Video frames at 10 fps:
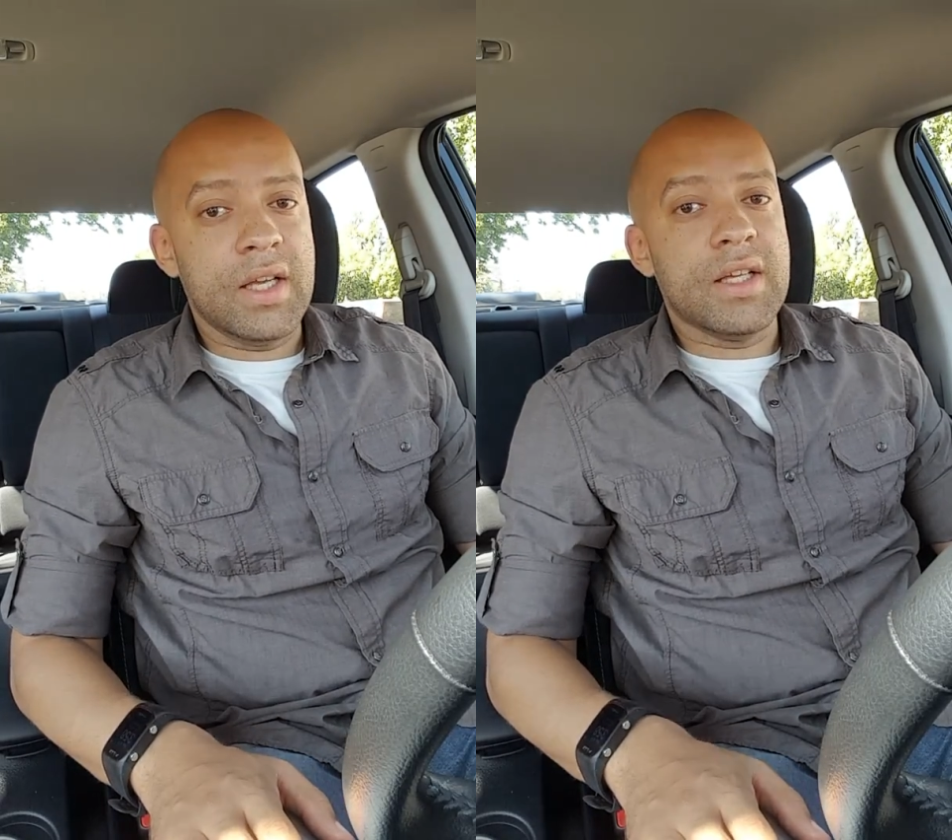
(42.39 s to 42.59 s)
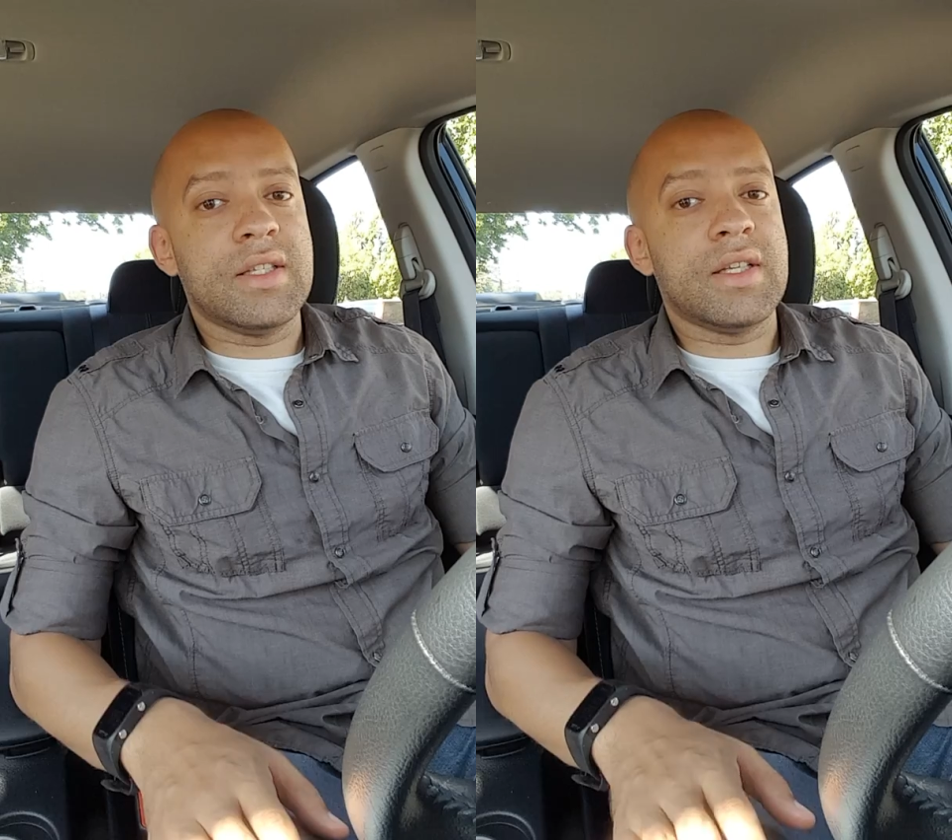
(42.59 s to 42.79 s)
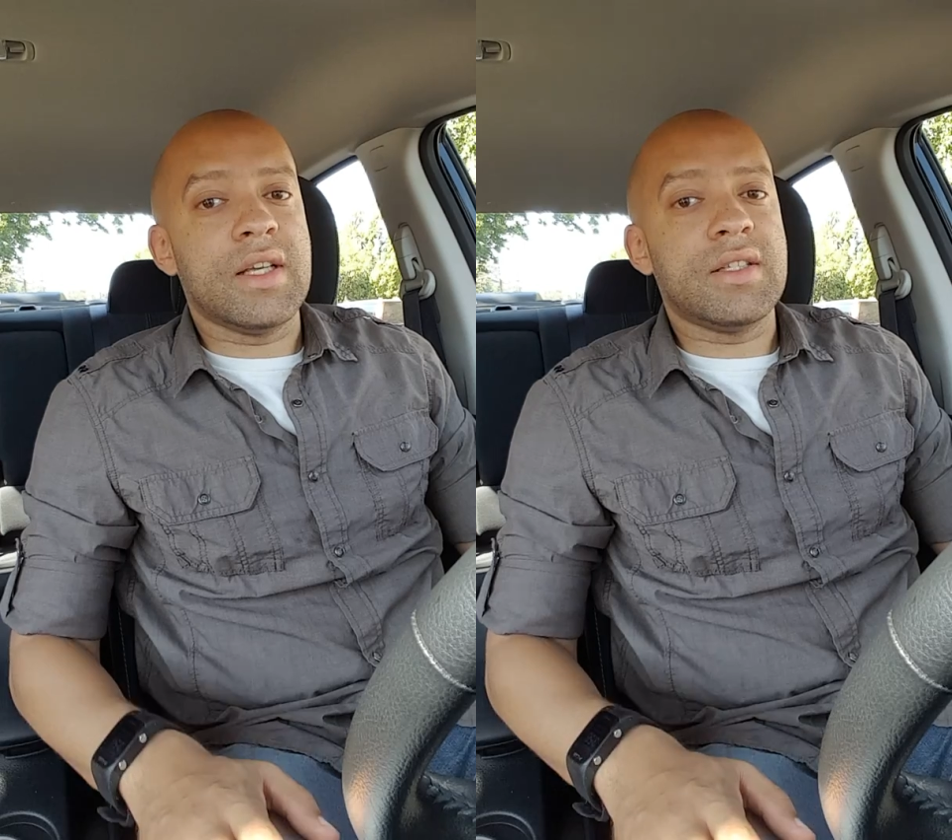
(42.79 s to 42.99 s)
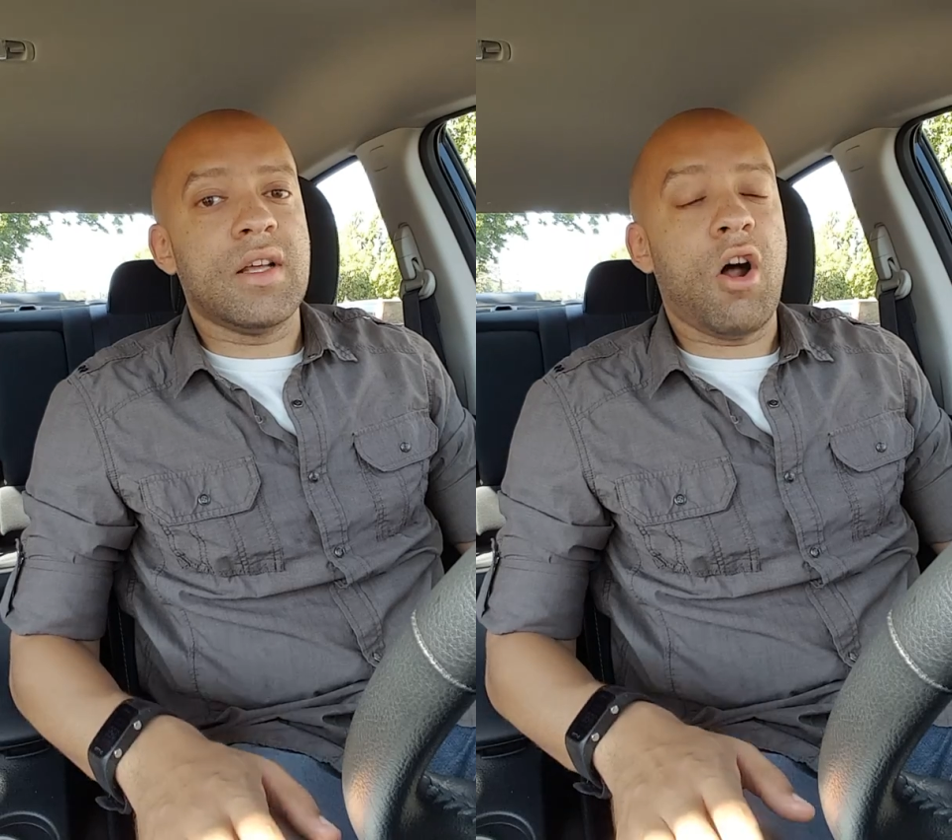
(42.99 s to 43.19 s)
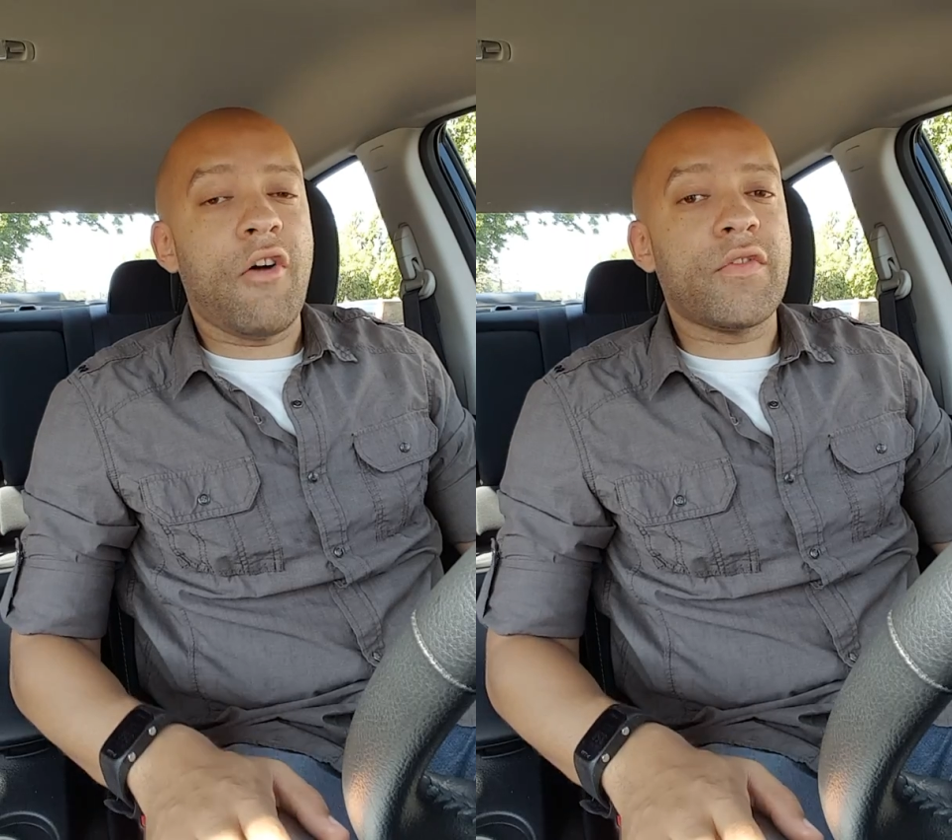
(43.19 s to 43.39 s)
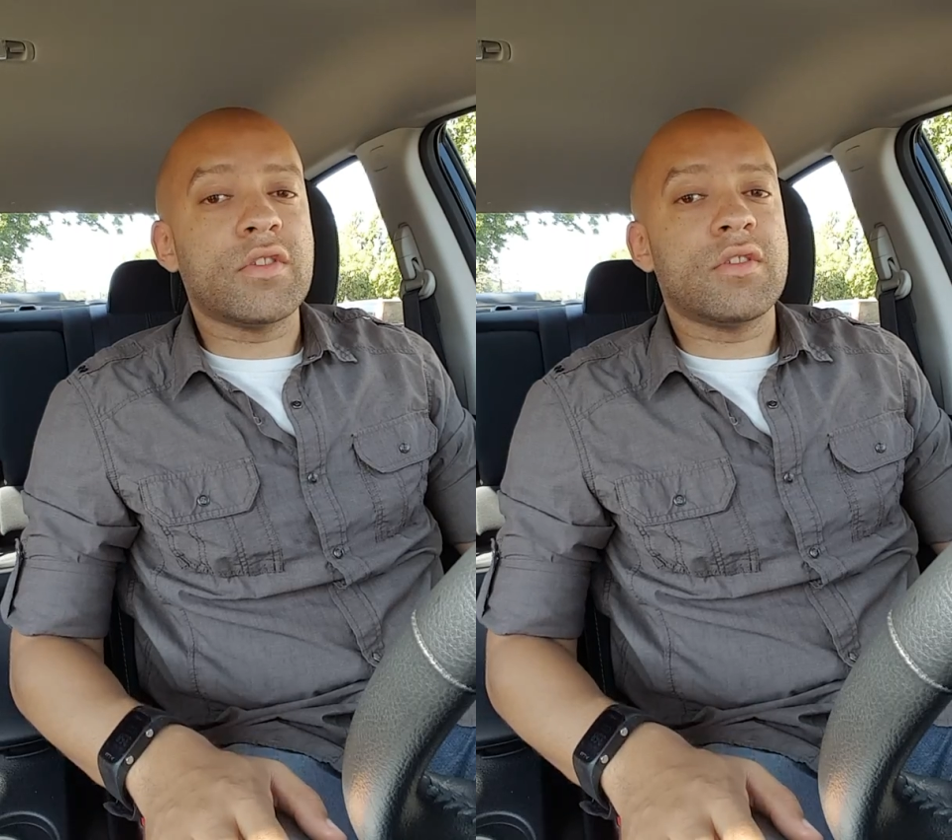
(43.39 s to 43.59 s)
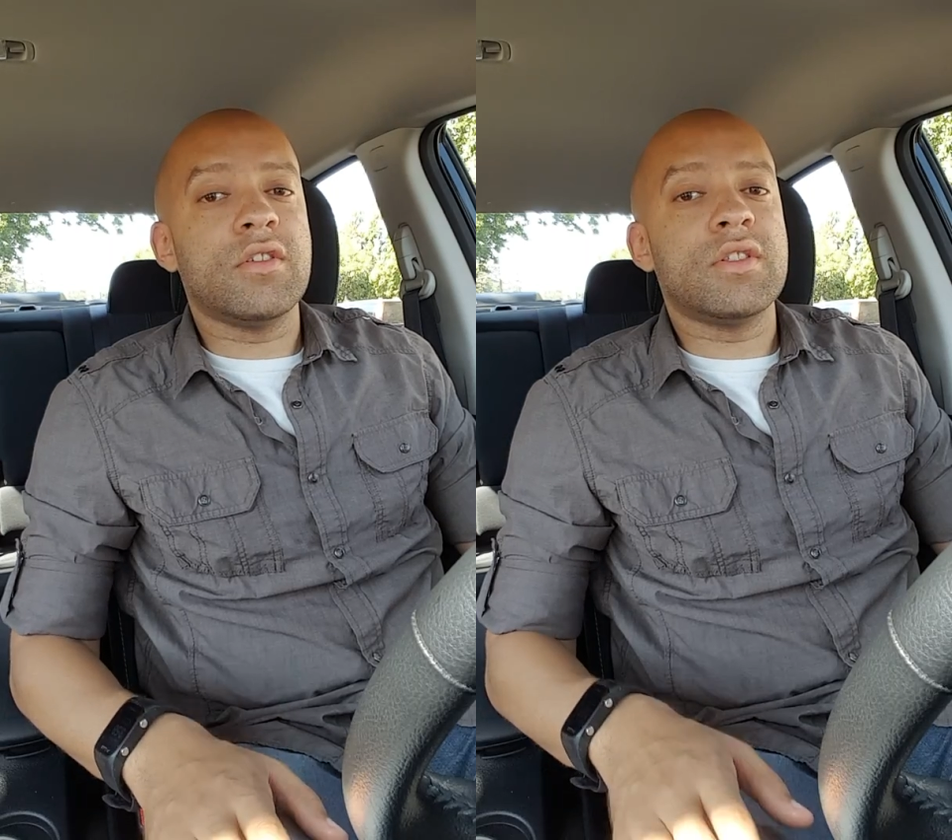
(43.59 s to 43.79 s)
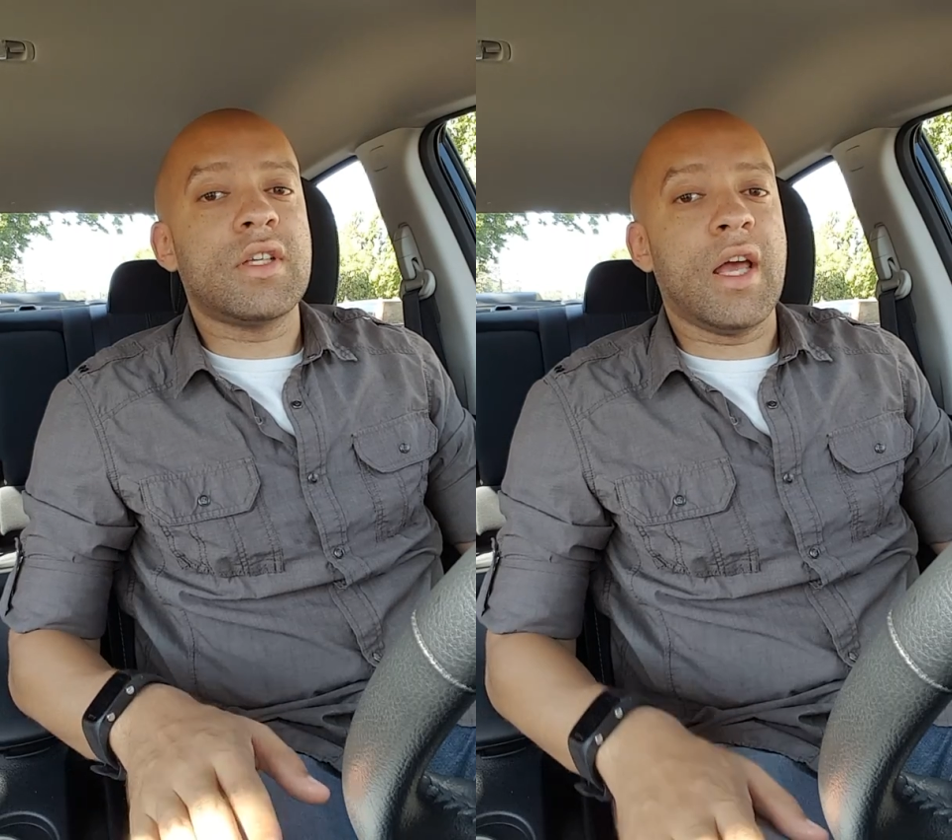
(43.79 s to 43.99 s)
it says that
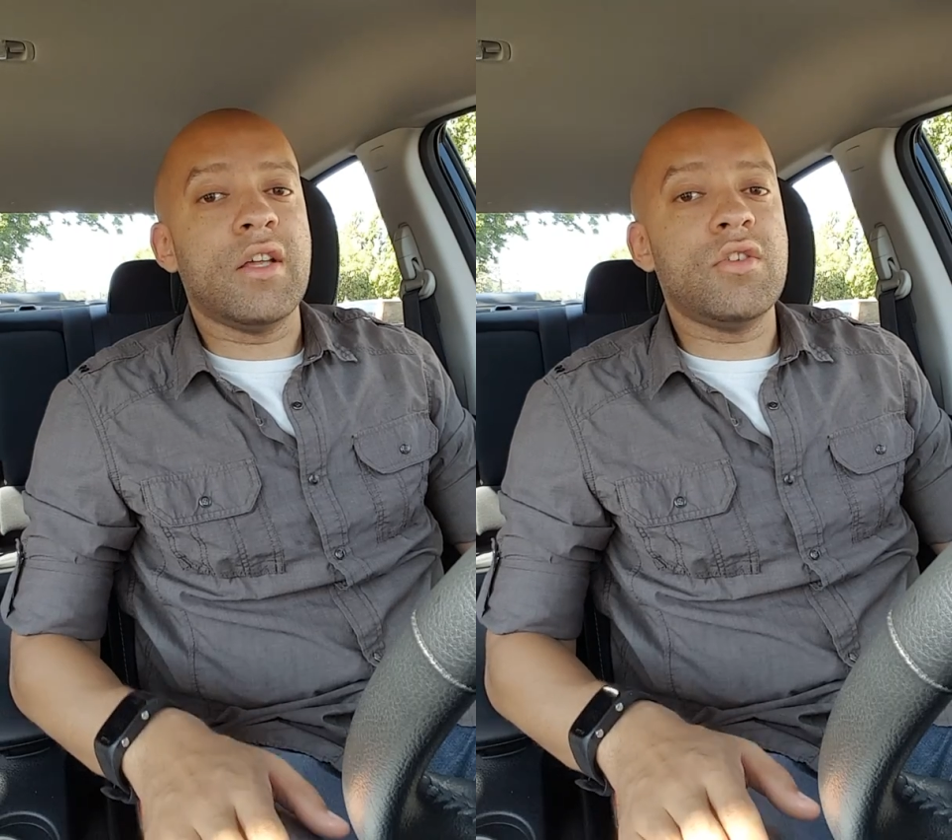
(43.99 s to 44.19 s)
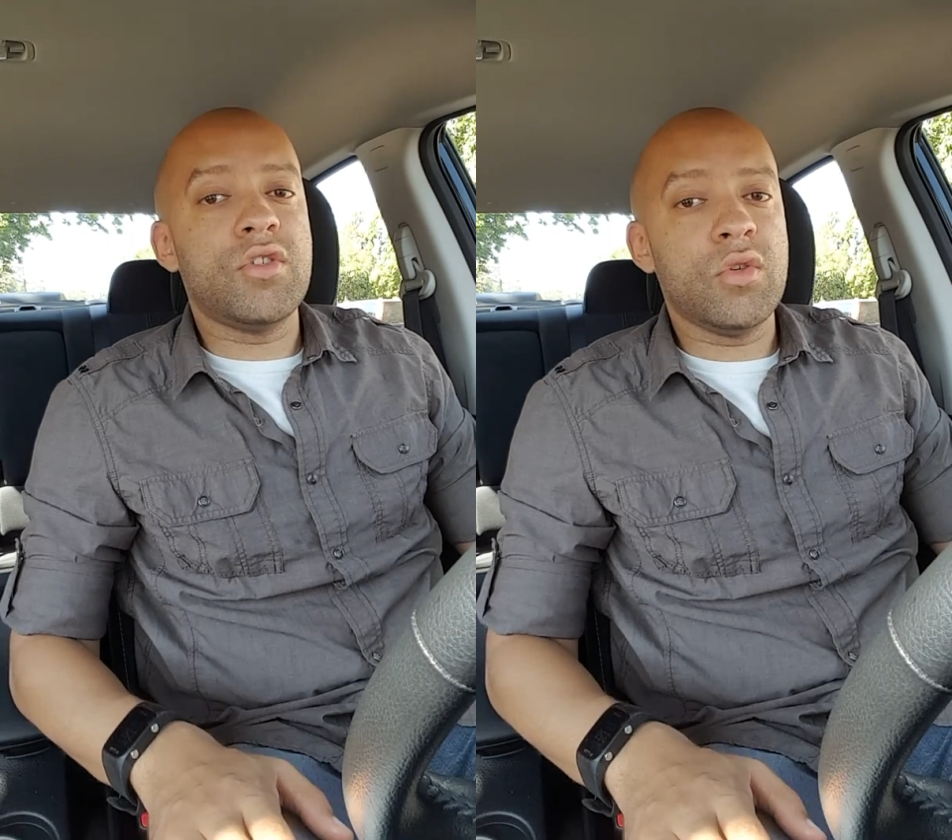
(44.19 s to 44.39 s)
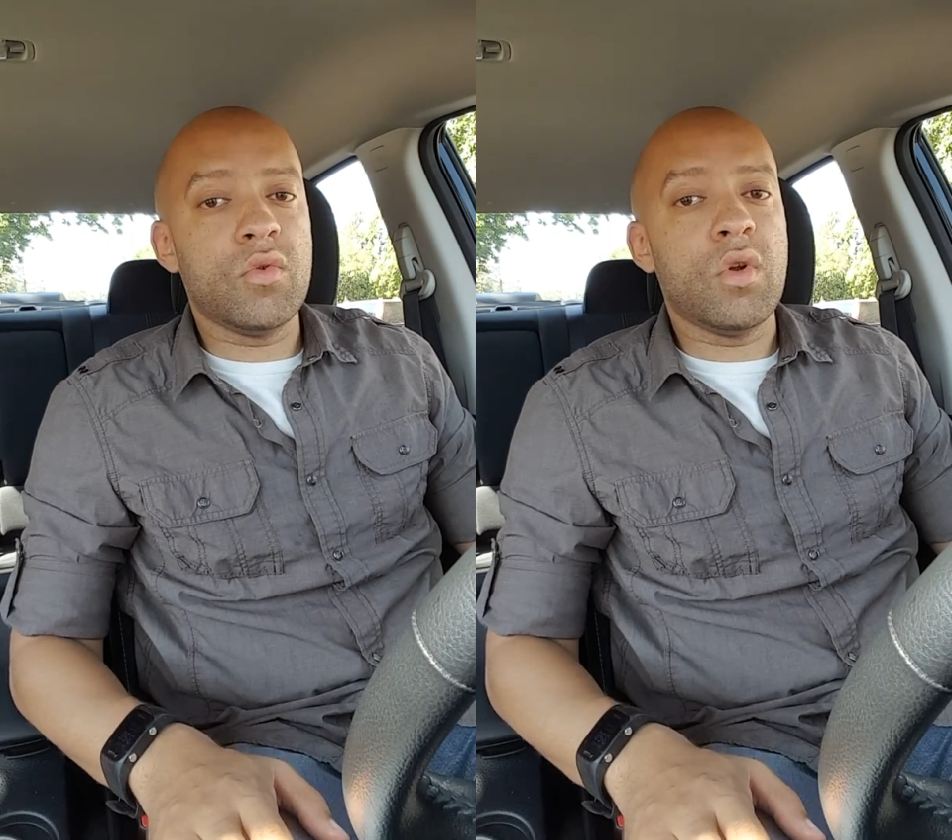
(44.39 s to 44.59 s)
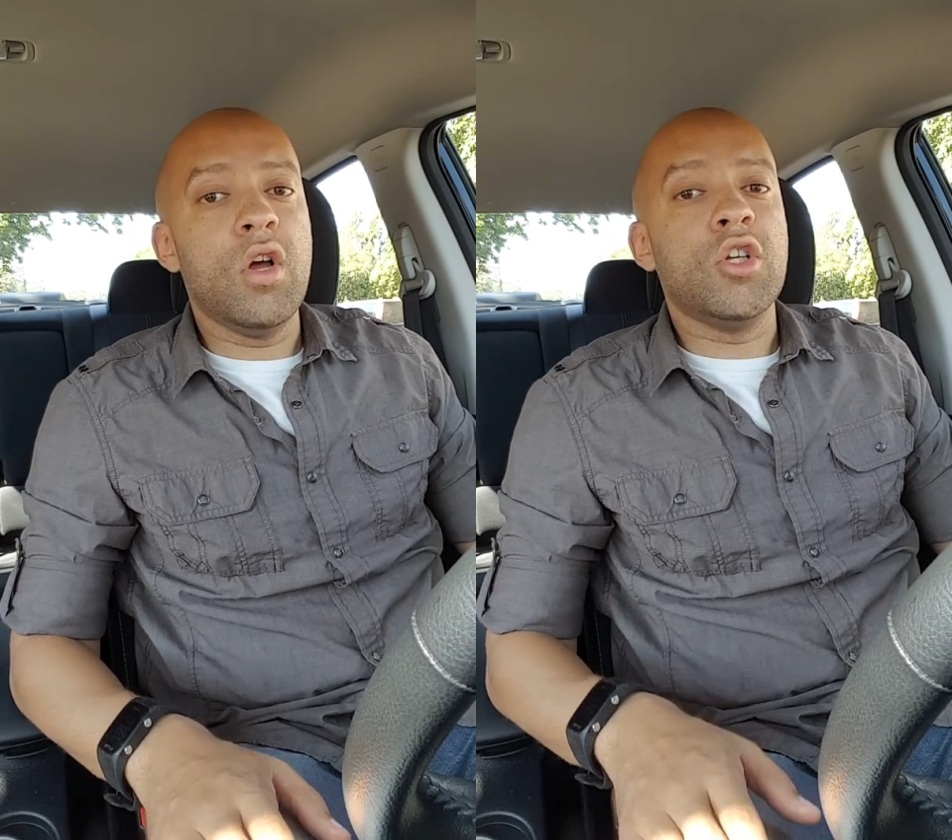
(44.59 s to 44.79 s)
officers can shoot